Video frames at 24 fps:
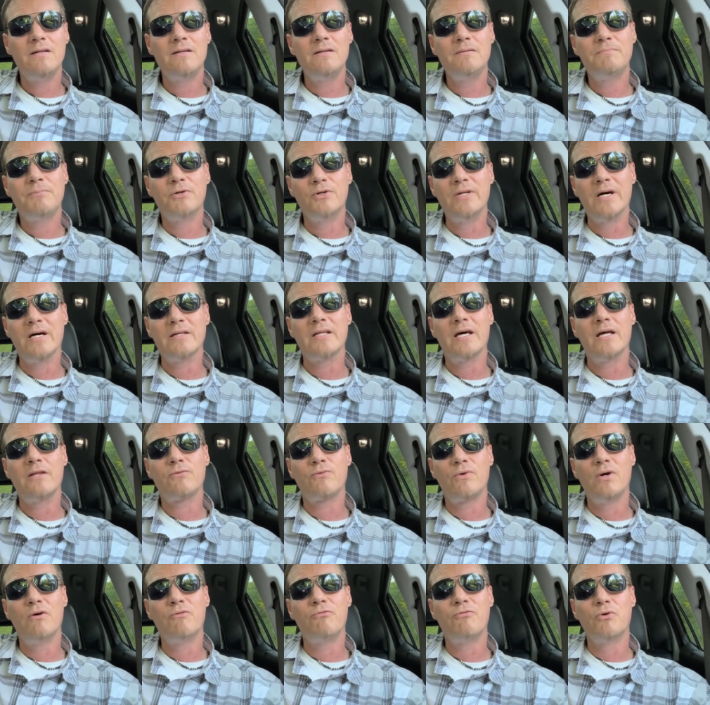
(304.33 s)
putting out that
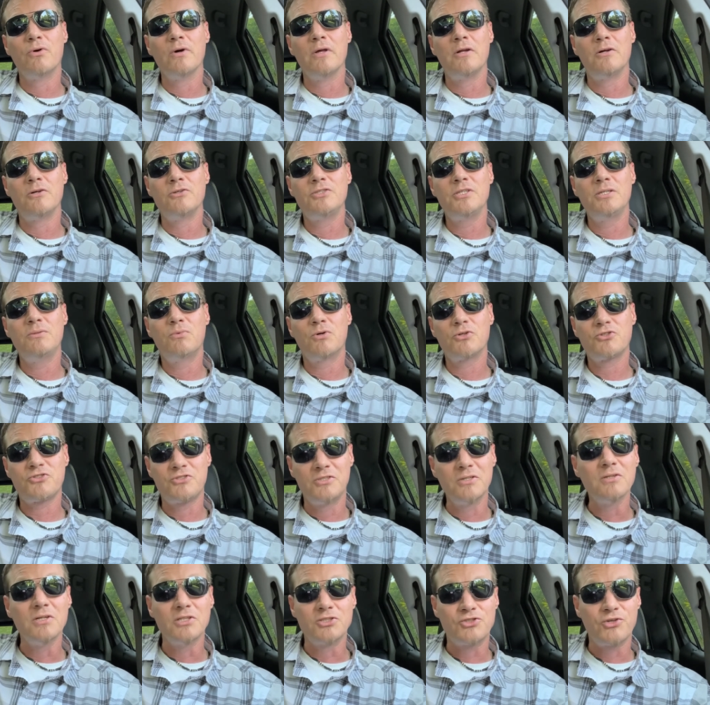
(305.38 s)
304 energy, we're
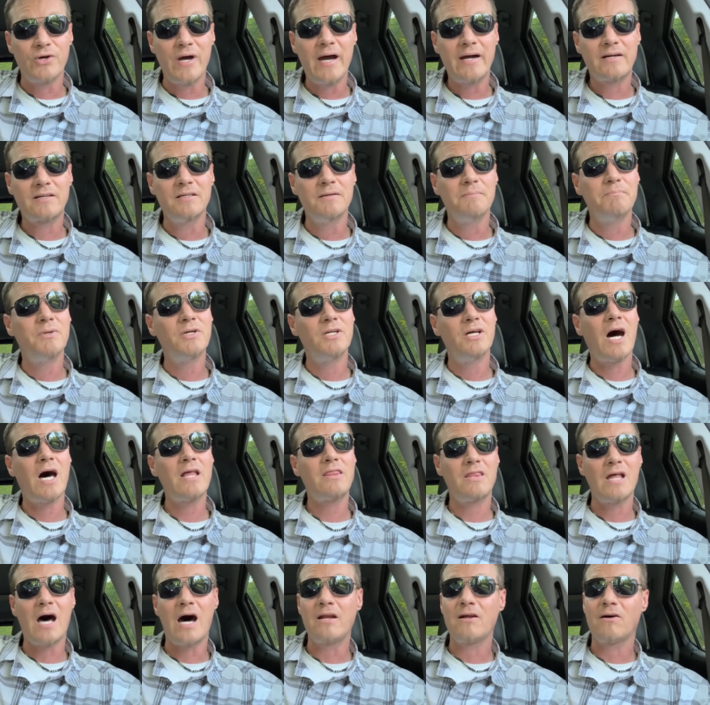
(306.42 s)
still attracted, but I,
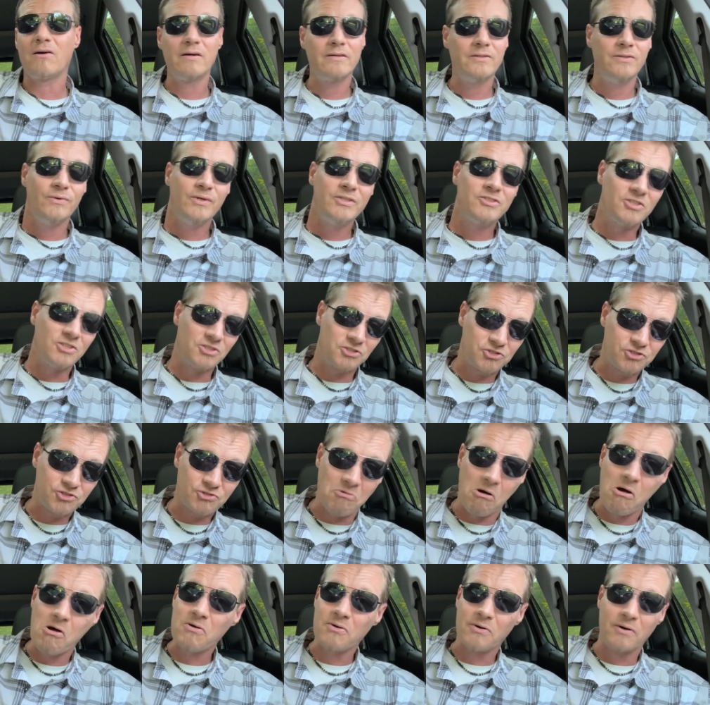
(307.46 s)
I'd argue it's a
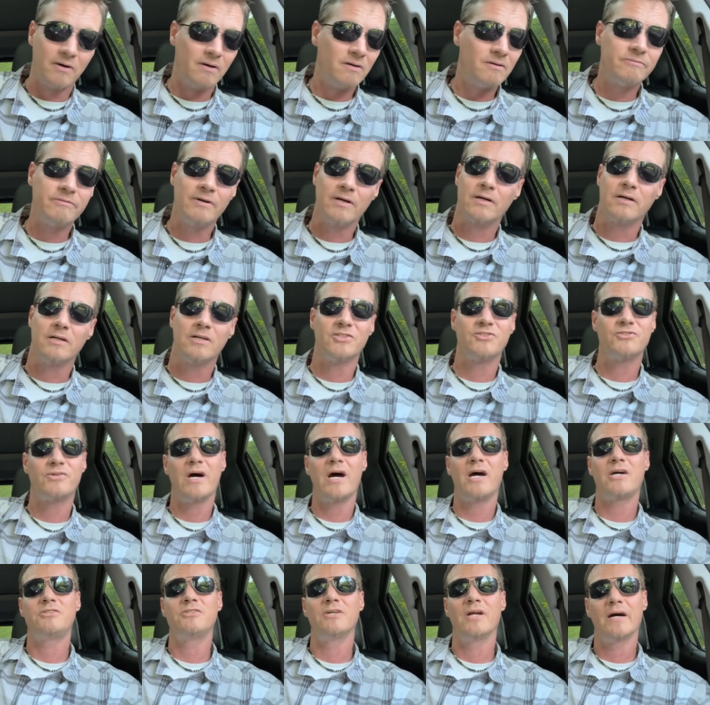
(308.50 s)
stronger fucking
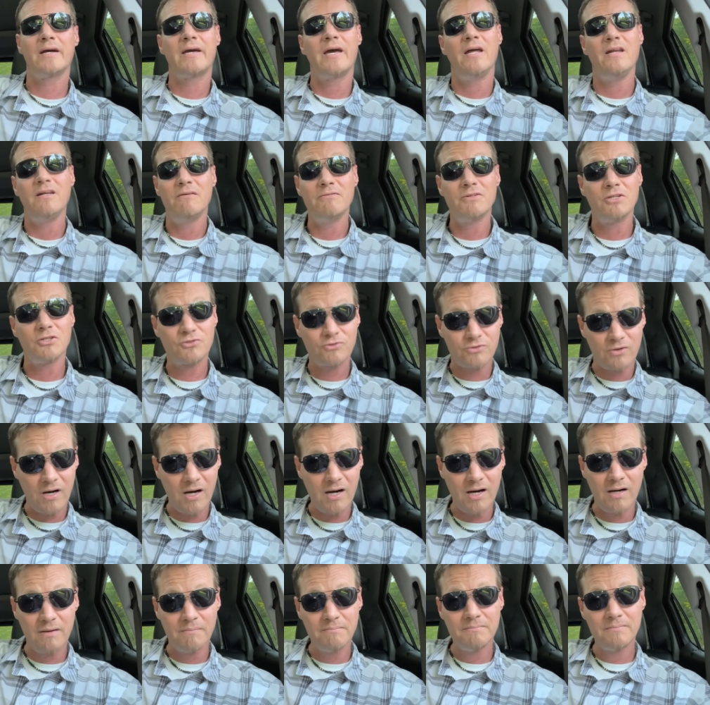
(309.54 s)
attraction. I can't even
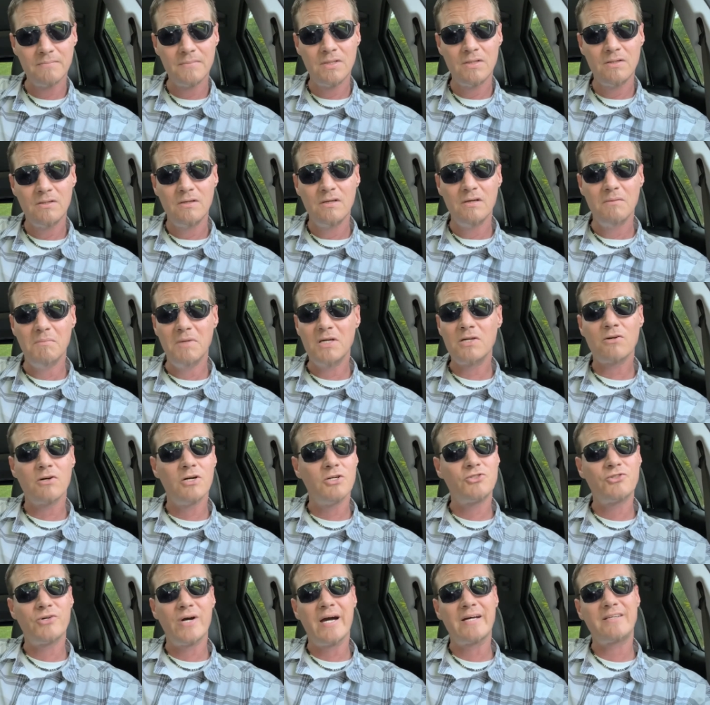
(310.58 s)
describe. Men are
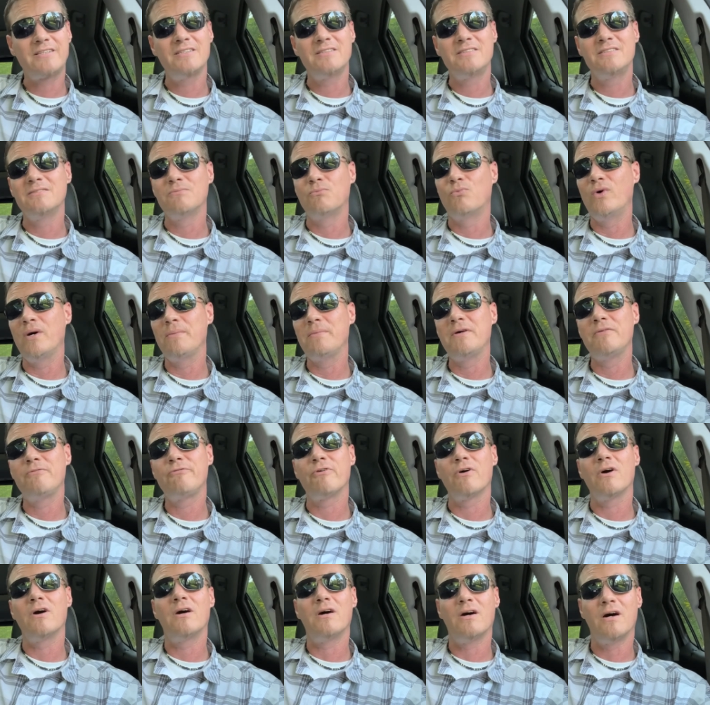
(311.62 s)
attracted to women
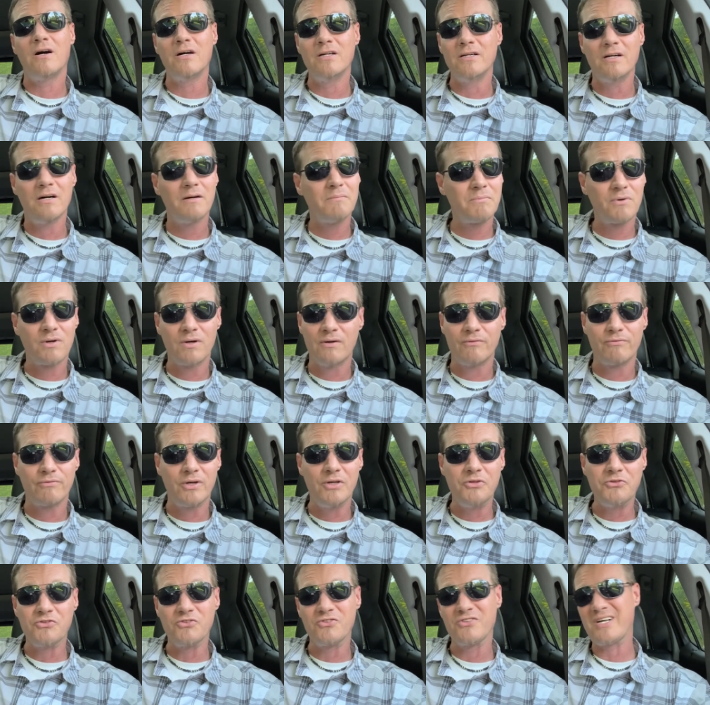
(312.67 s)
for a number of
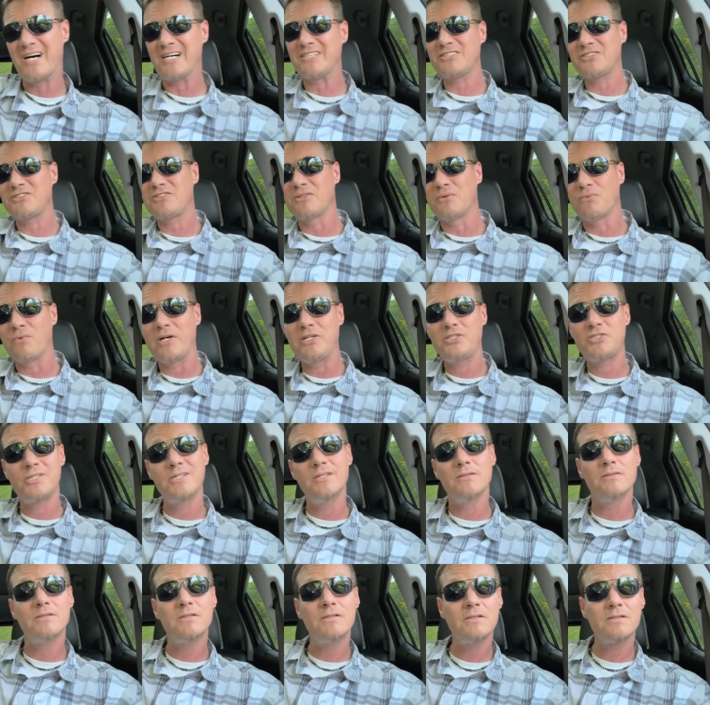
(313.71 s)
reasons, not just the way she
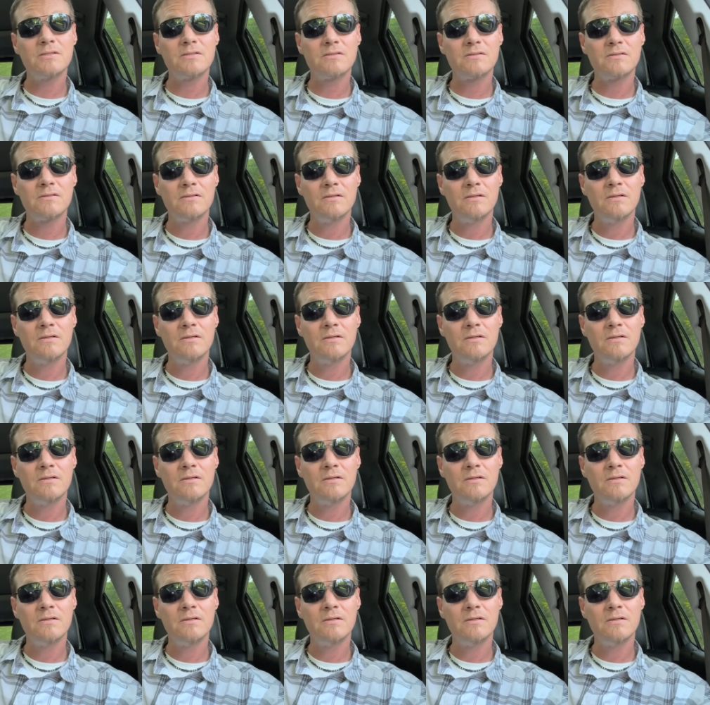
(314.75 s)
looks.